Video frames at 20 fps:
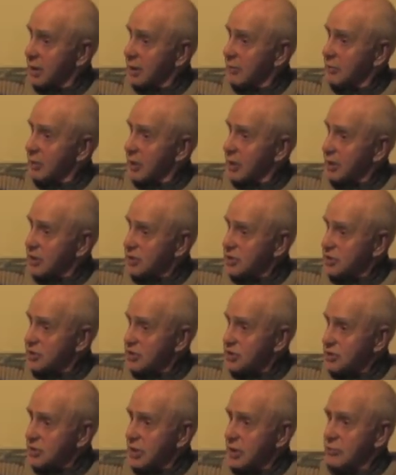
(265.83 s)
But
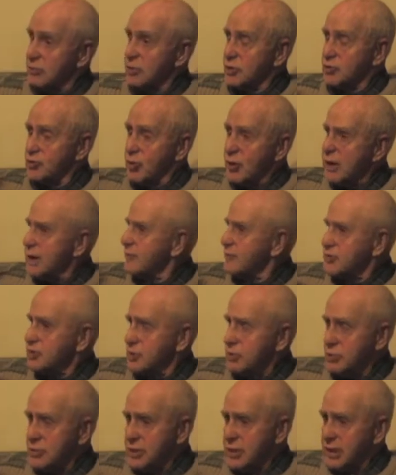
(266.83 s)
there was waves
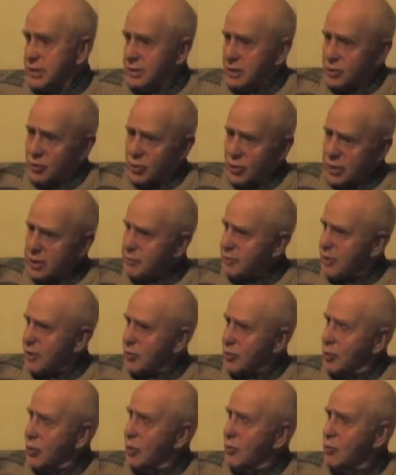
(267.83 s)
going in and quite a bit
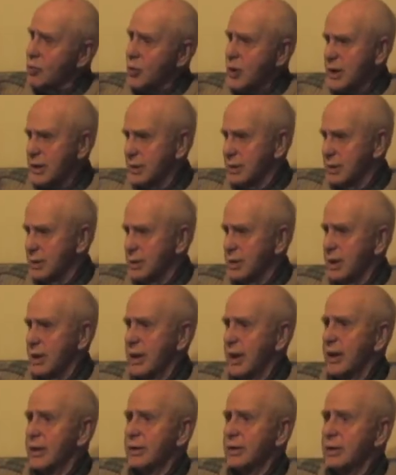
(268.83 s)
of wind
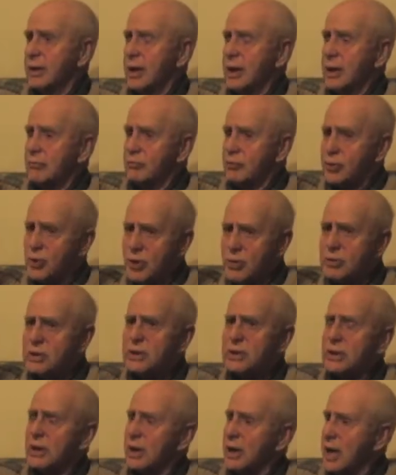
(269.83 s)
and
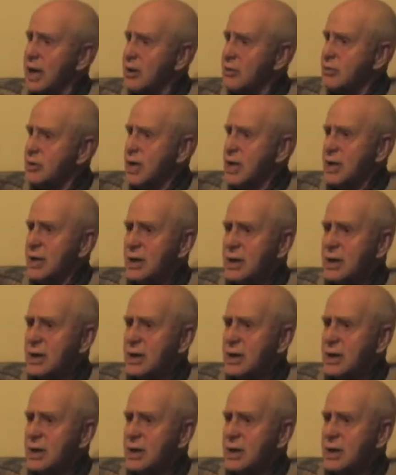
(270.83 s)
broken cloud,